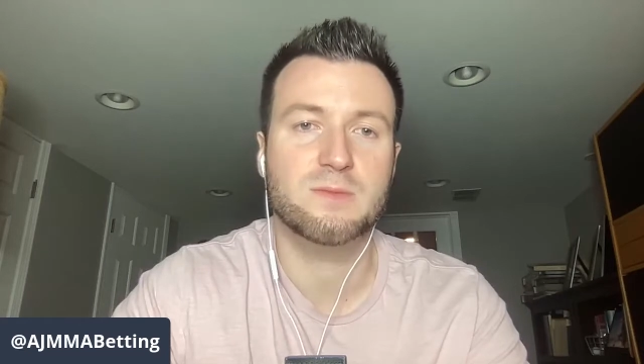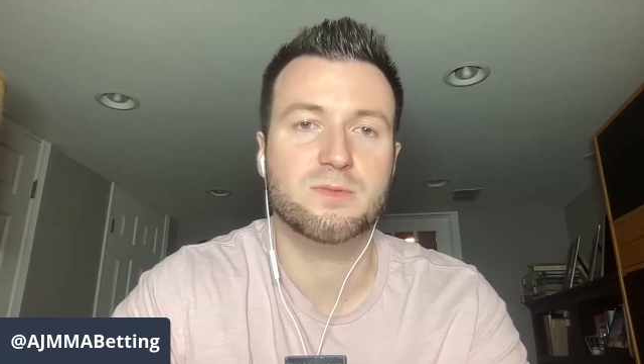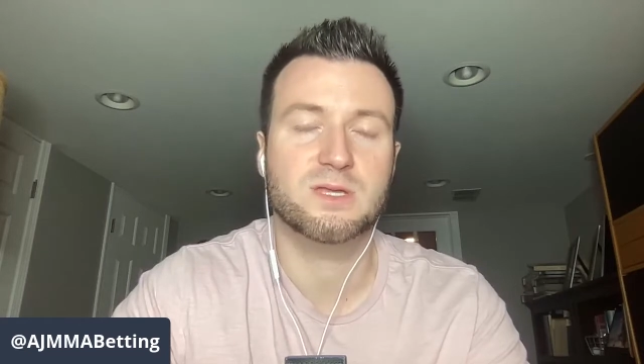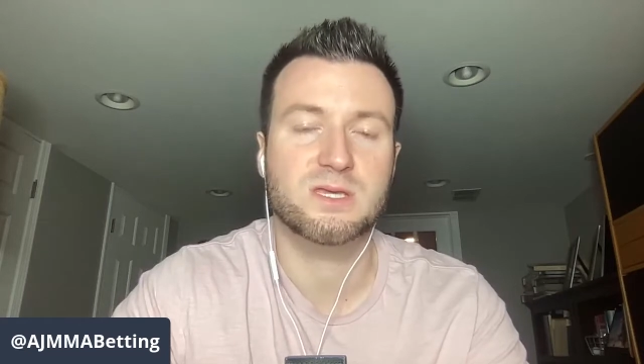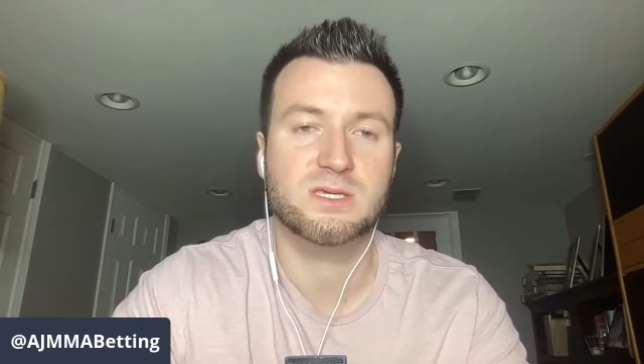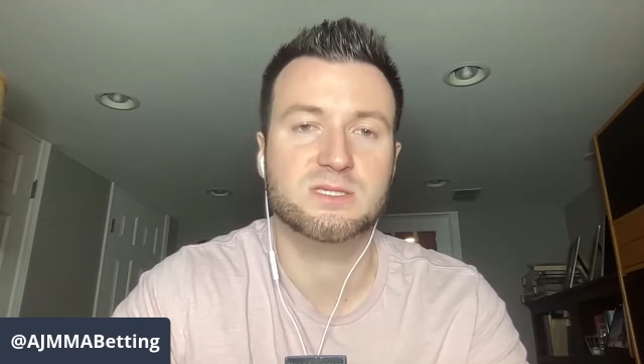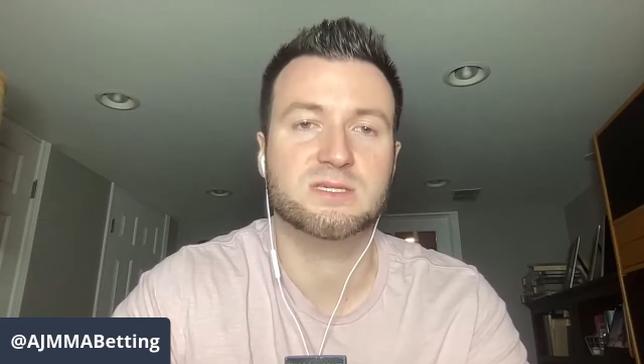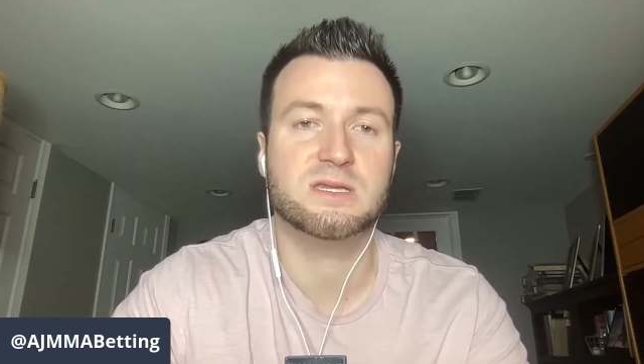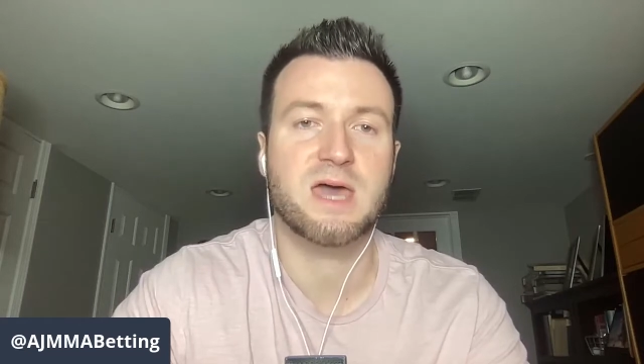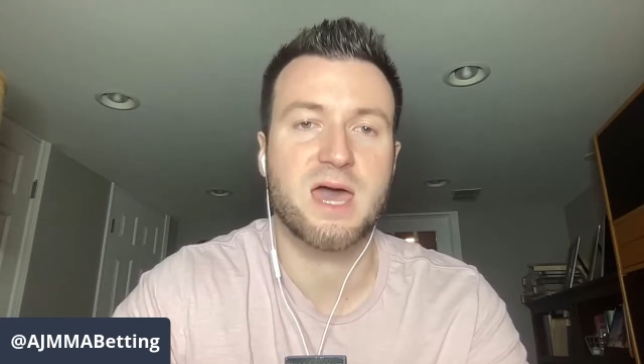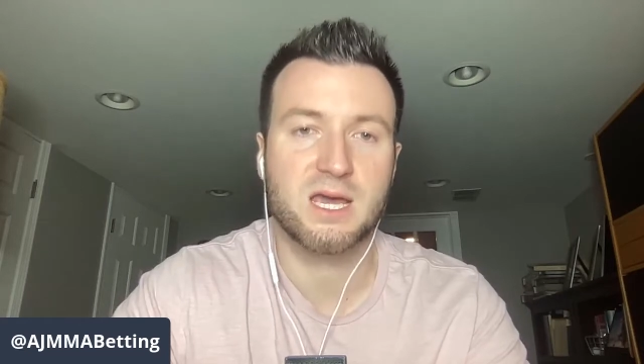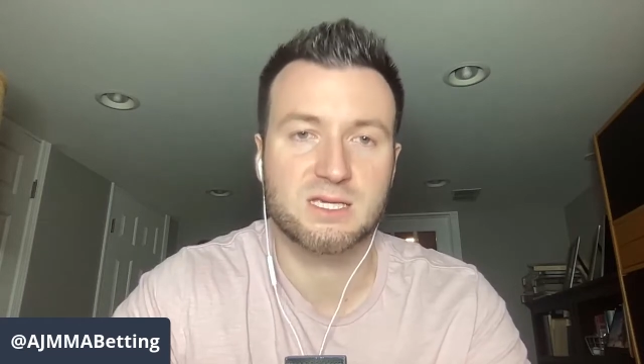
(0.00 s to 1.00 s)
but he is an
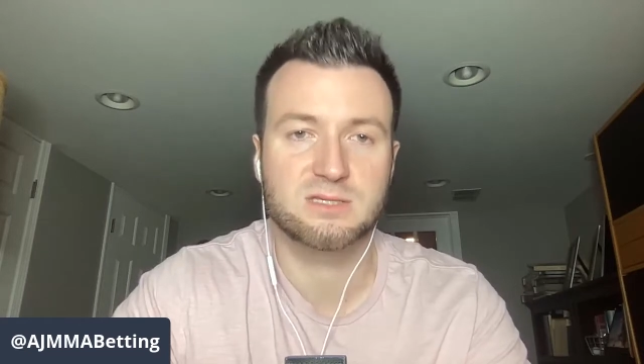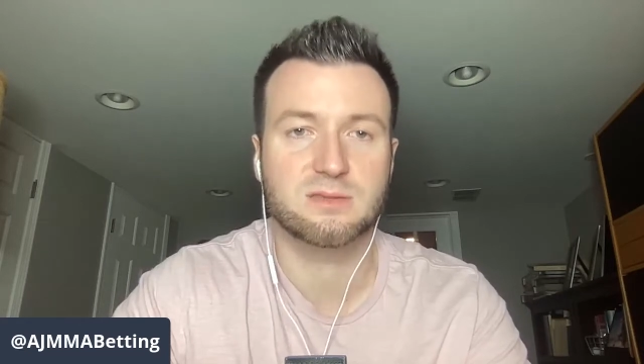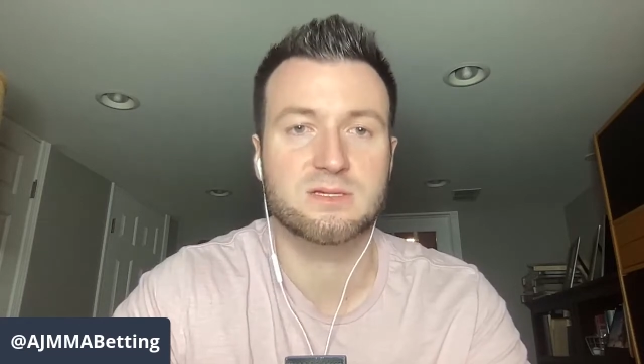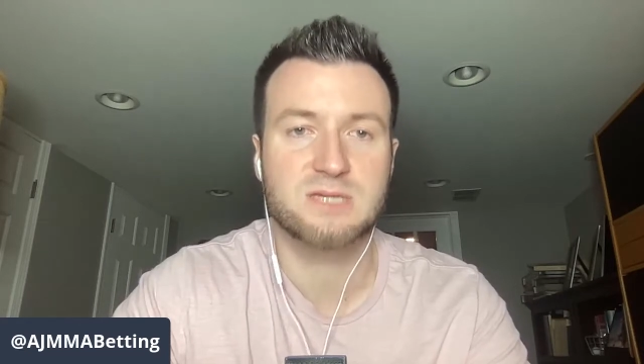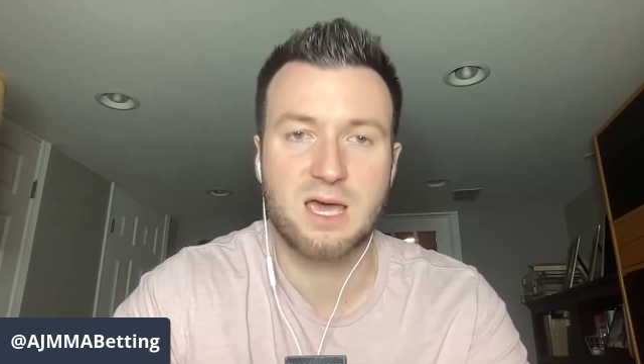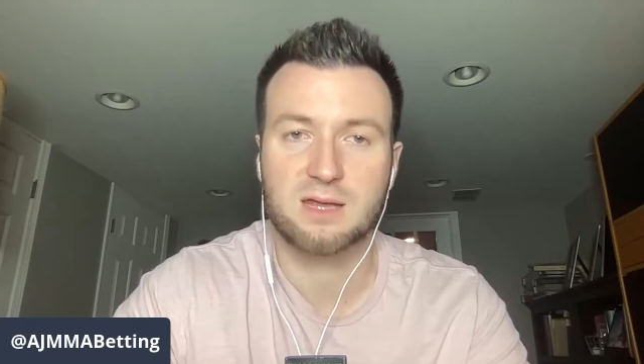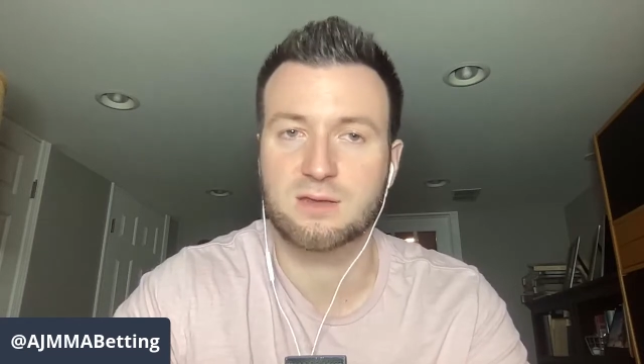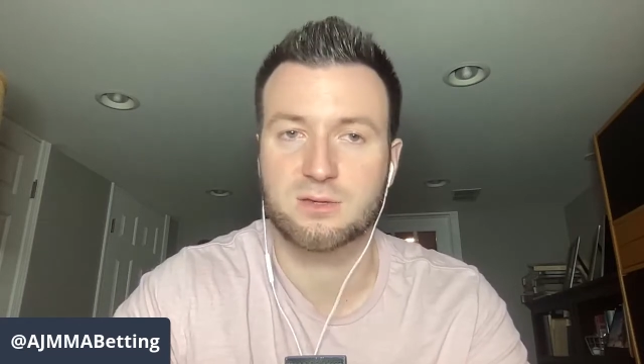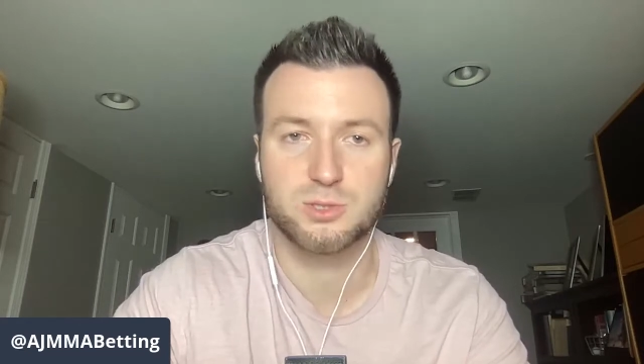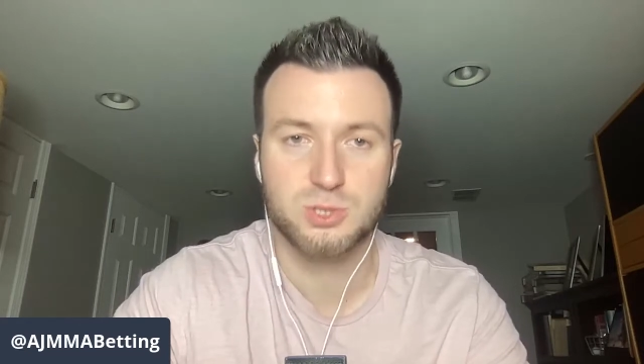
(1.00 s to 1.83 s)
excellent technical